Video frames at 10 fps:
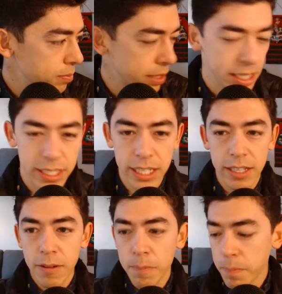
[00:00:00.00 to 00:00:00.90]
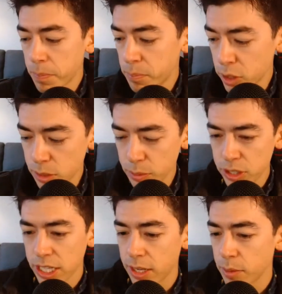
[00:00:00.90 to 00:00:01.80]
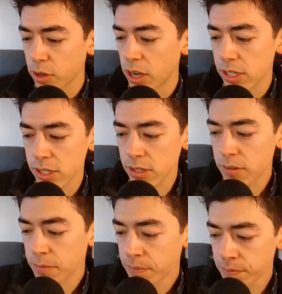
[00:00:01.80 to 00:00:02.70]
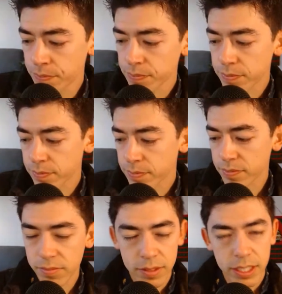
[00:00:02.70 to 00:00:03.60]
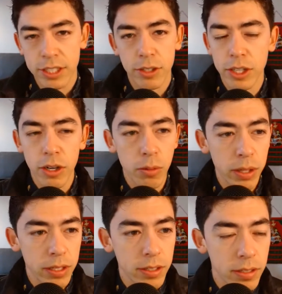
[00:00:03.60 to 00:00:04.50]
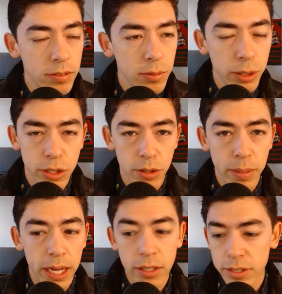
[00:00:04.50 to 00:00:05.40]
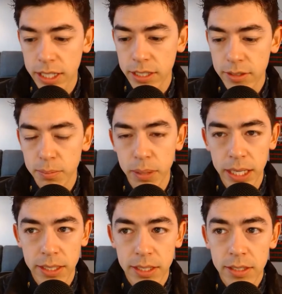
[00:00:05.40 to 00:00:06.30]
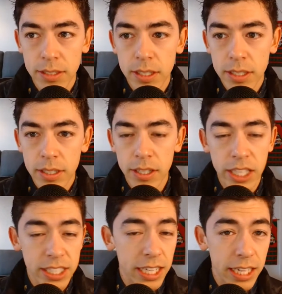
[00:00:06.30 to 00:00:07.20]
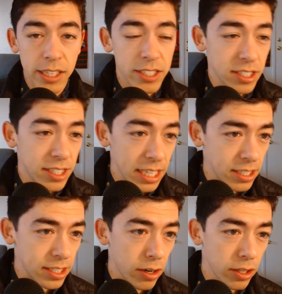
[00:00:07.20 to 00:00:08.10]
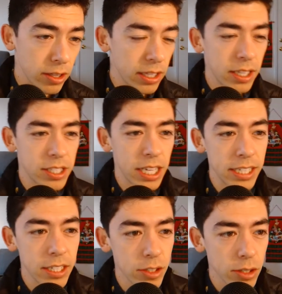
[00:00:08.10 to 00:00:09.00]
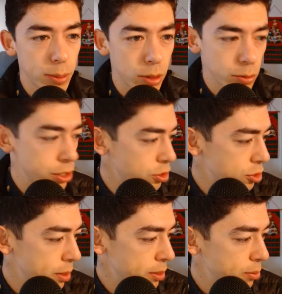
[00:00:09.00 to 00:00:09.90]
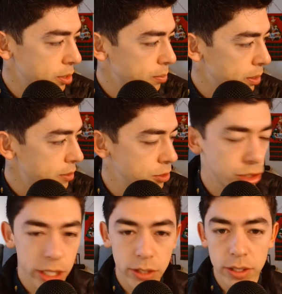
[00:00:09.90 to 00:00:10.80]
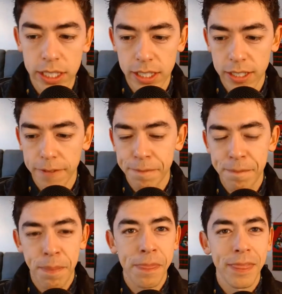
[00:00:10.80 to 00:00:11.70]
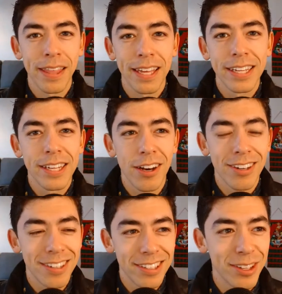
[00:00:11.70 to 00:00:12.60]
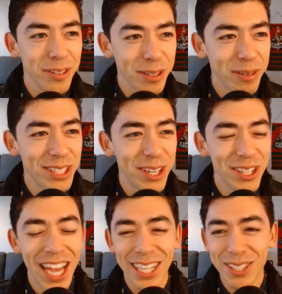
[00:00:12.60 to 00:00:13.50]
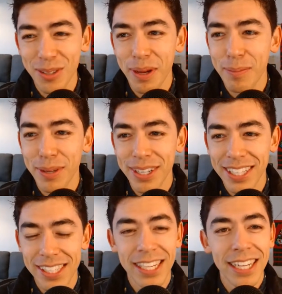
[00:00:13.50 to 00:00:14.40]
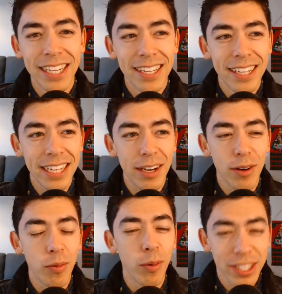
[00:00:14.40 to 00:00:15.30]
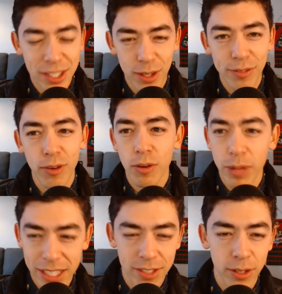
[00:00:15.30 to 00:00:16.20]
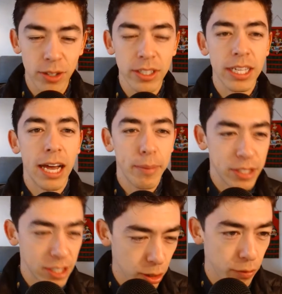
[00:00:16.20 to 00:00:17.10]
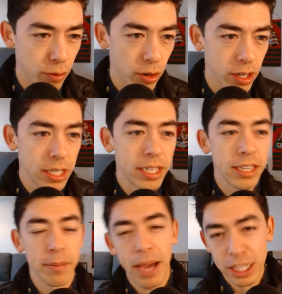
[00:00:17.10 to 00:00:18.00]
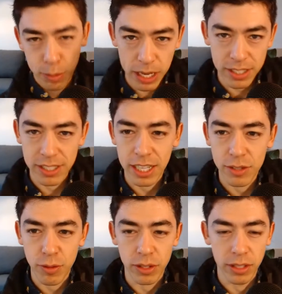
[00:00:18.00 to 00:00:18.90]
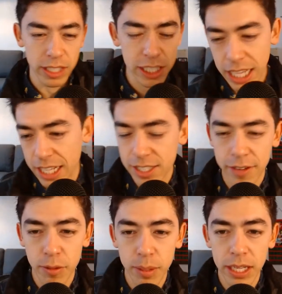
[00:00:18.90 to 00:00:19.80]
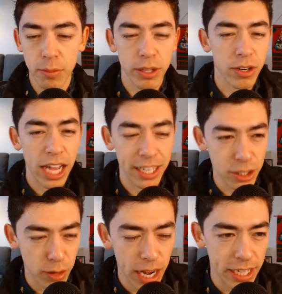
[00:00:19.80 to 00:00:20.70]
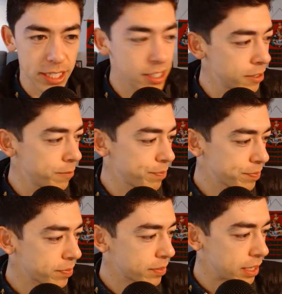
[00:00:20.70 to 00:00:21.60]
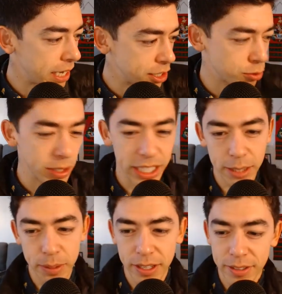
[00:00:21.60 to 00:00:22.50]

Like I said, most of the books I come across don't know what what they're about. Like, but unless I unless it's necessary, unless I need to do a little more research about the book. But generally, uh, the only research I do about a book is what it sold for, when it sold, how much it sold for, the max price it sells for, the least that's ever been, whether or not I can track it. I just read it.